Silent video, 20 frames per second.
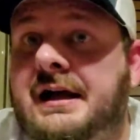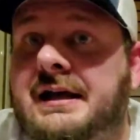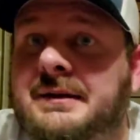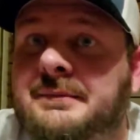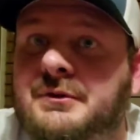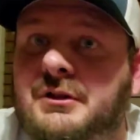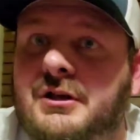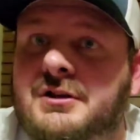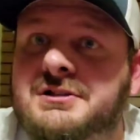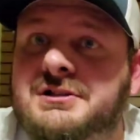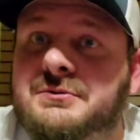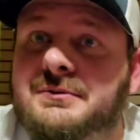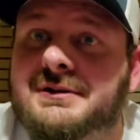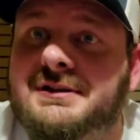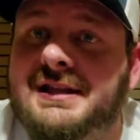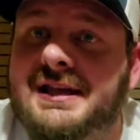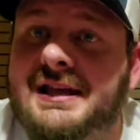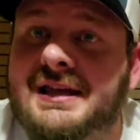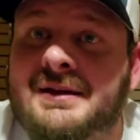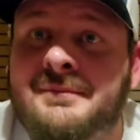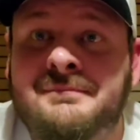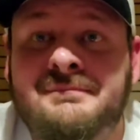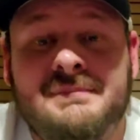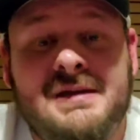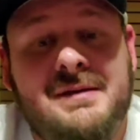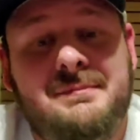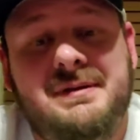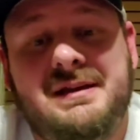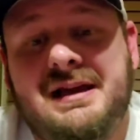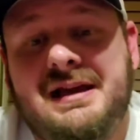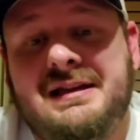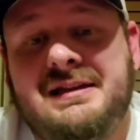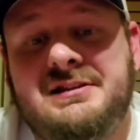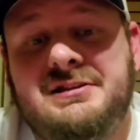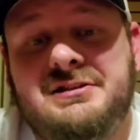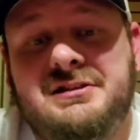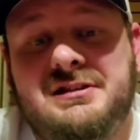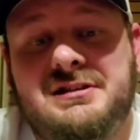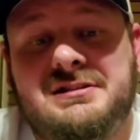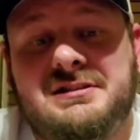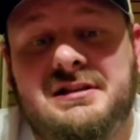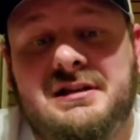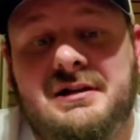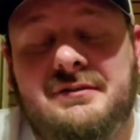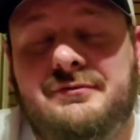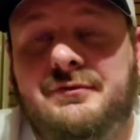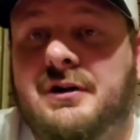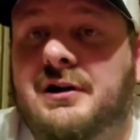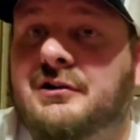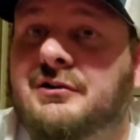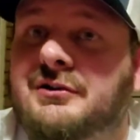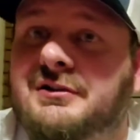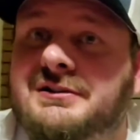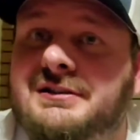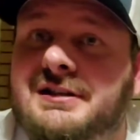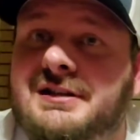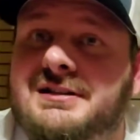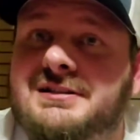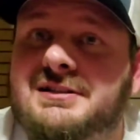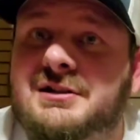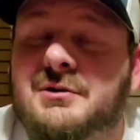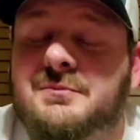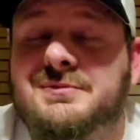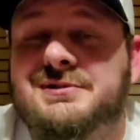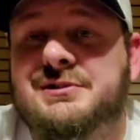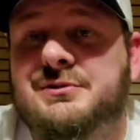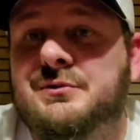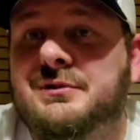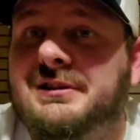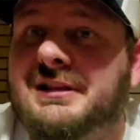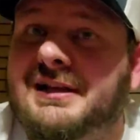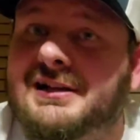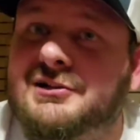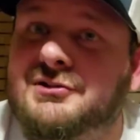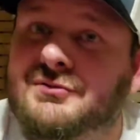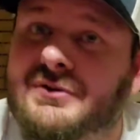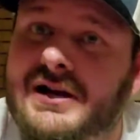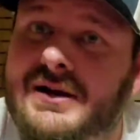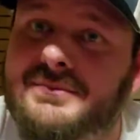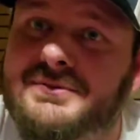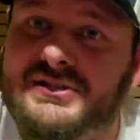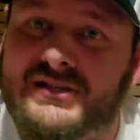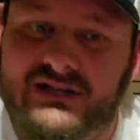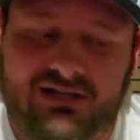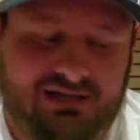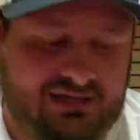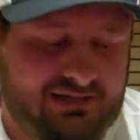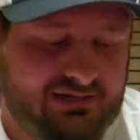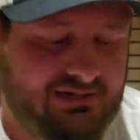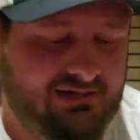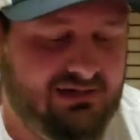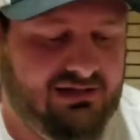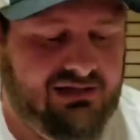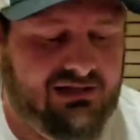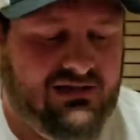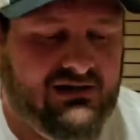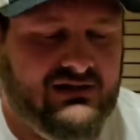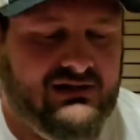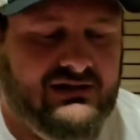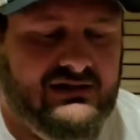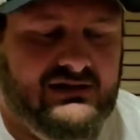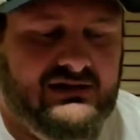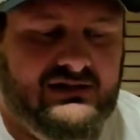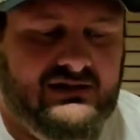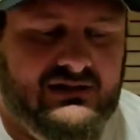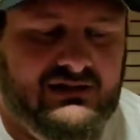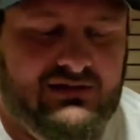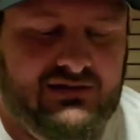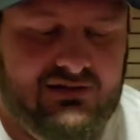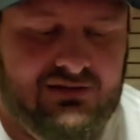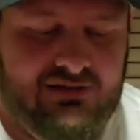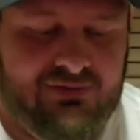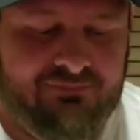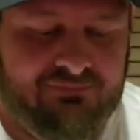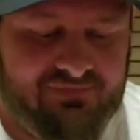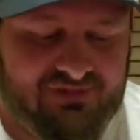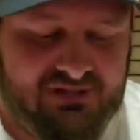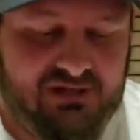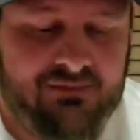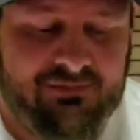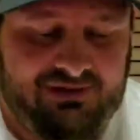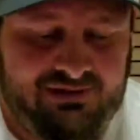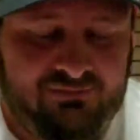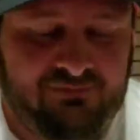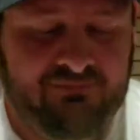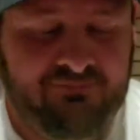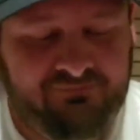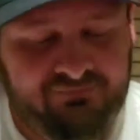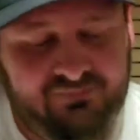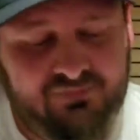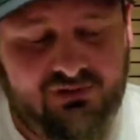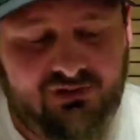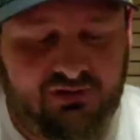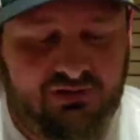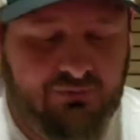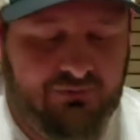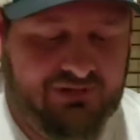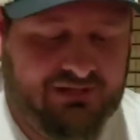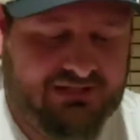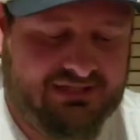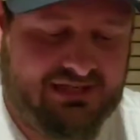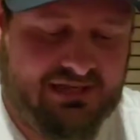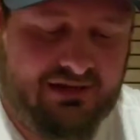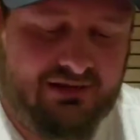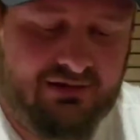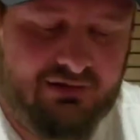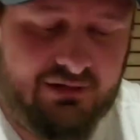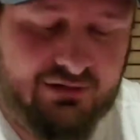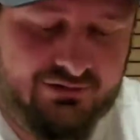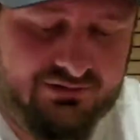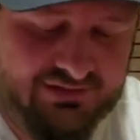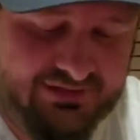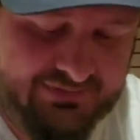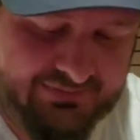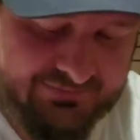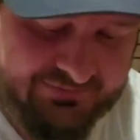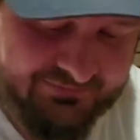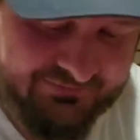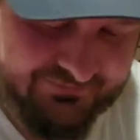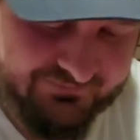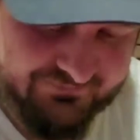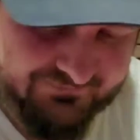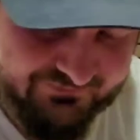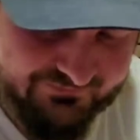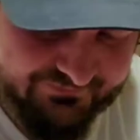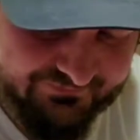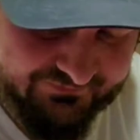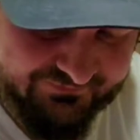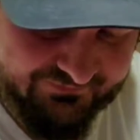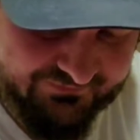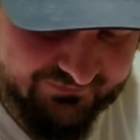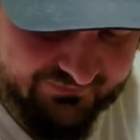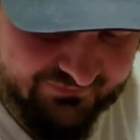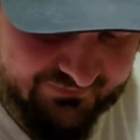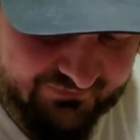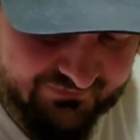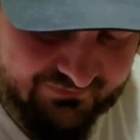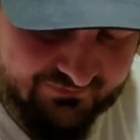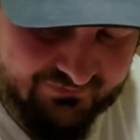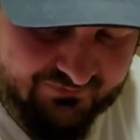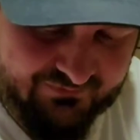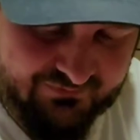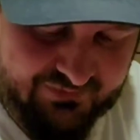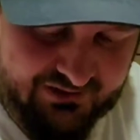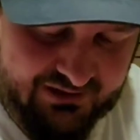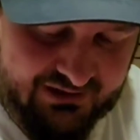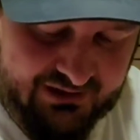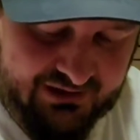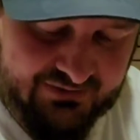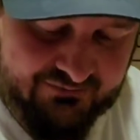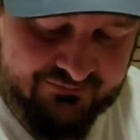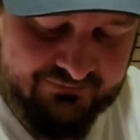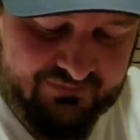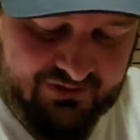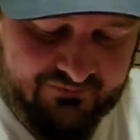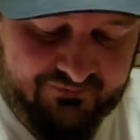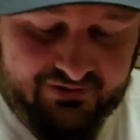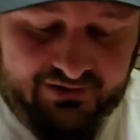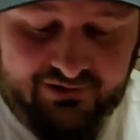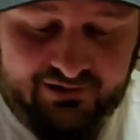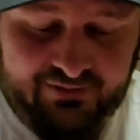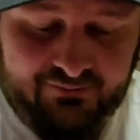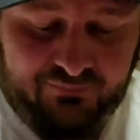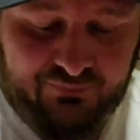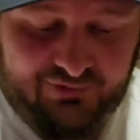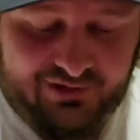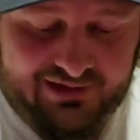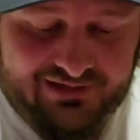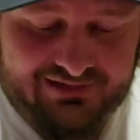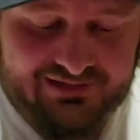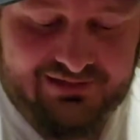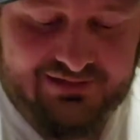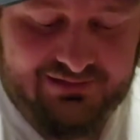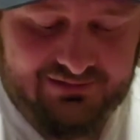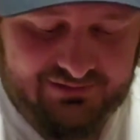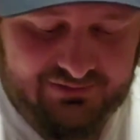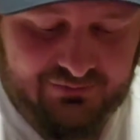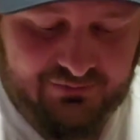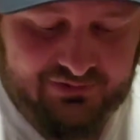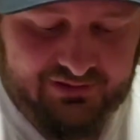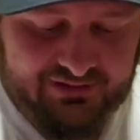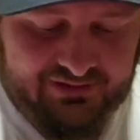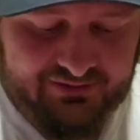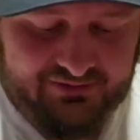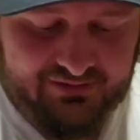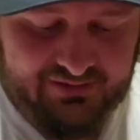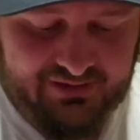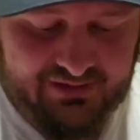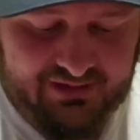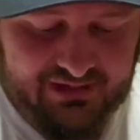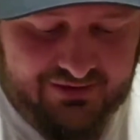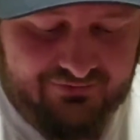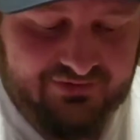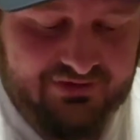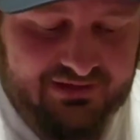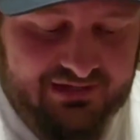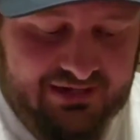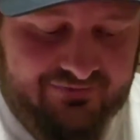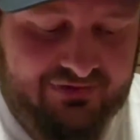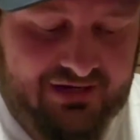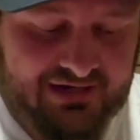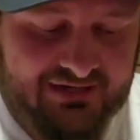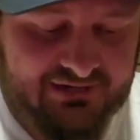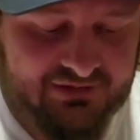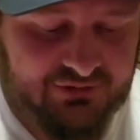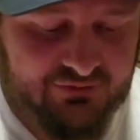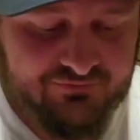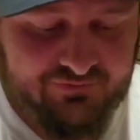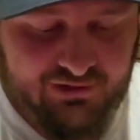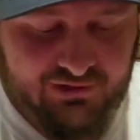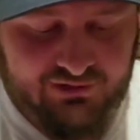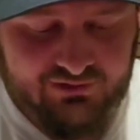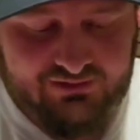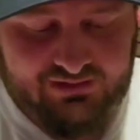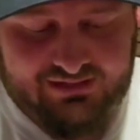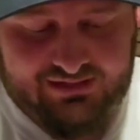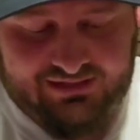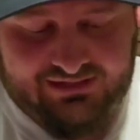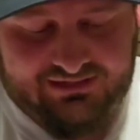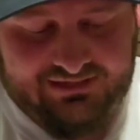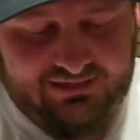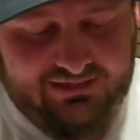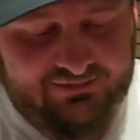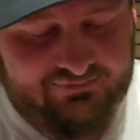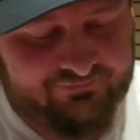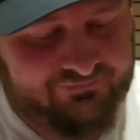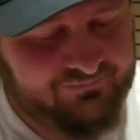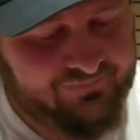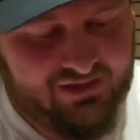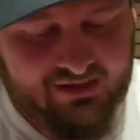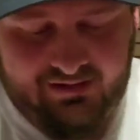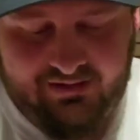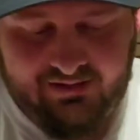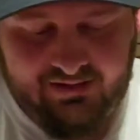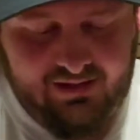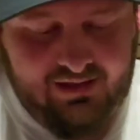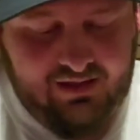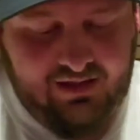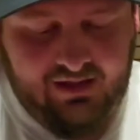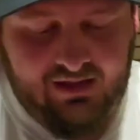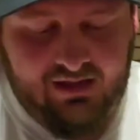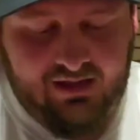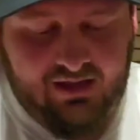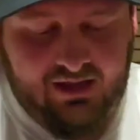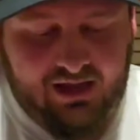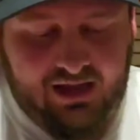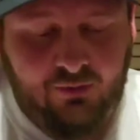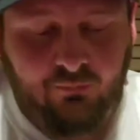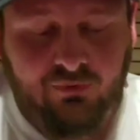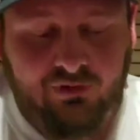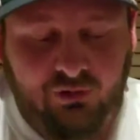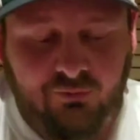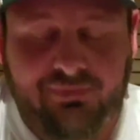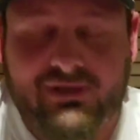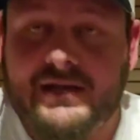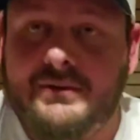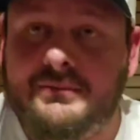I am close to a dam. Maybe I can just front hook this and almost do it like a drop shot. So I mean, we can see how it goes. But I'm very impressed with everything I've gotten so far, like I said, I will